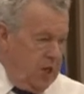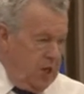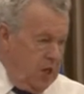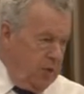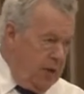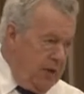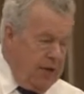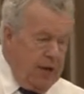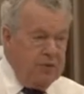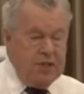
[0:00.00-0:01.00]
You know, we have
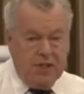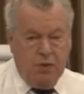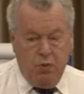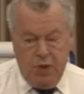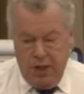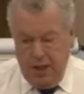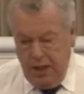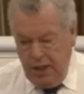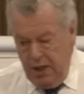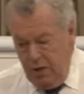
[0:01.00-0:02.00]
an upset at work,
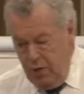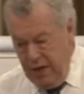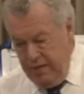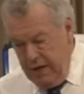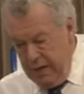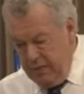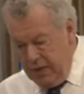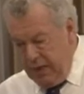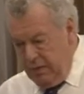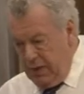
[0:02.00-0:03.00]
we have an
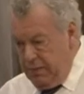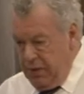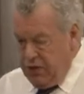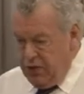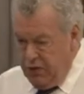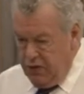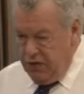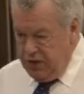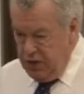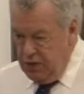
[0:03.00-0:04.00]
upset with a personal
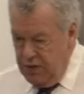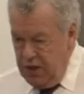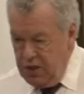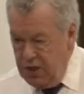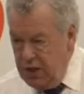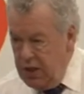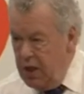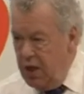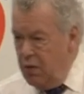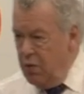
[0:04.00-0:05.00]
situation,
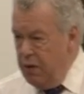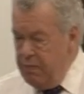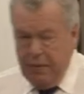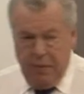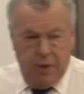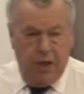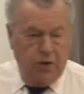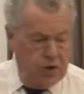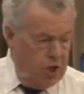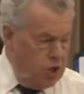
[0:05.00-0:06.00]
maybe we
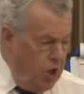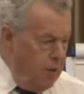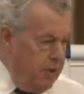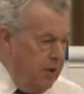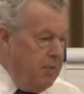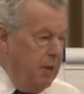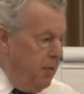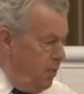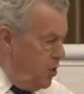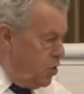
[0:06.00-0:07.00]
lose our job,
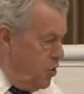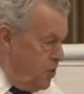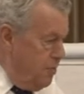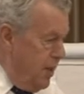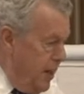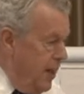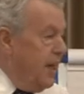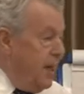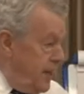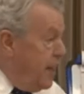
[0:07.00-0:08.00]
maybe we're short of money.
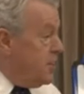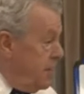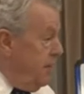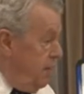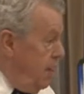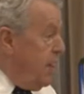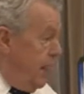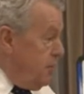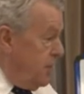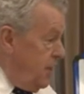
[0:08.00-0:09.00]
That's an
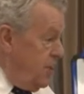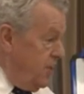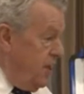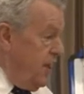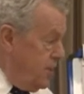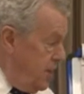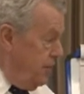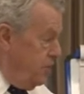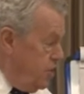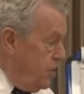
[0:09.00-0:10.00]
upset, isn't it? That's
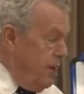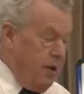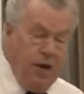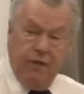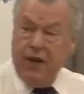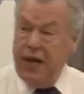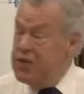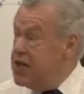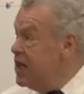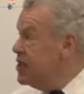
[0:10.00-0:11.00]
enough to start off an
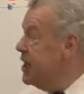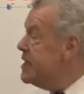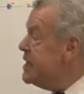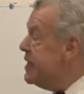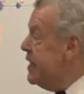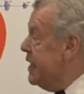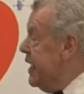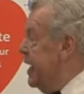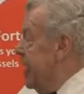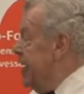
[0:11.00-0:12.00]
anxiety.
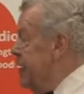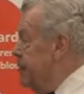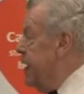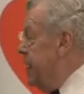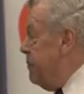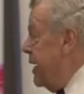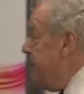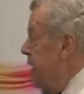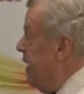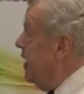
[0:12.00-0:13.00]

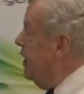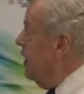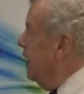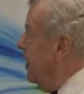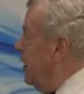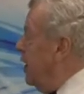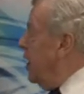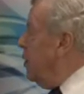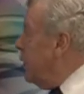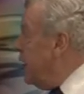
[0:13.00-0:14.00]
Maybe
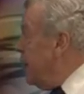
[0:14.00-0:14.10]
we go